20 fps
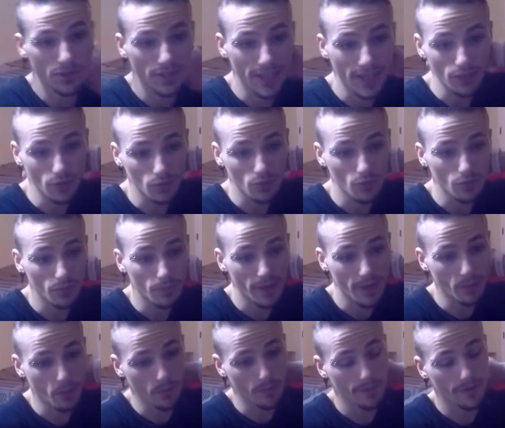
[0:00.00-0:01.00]
schedule and
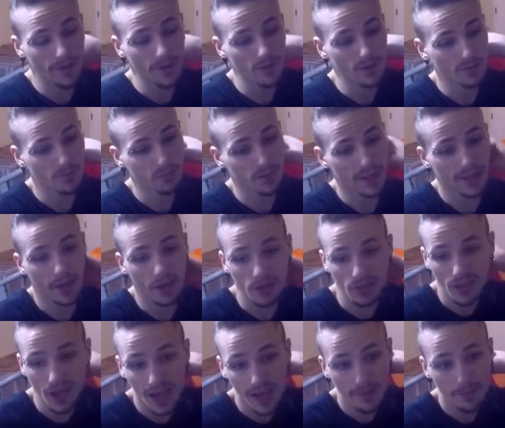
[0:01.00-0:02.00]
make more videos, play
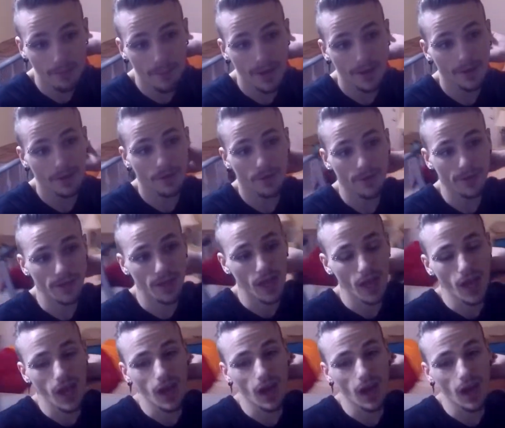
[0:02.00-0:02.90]
online better, and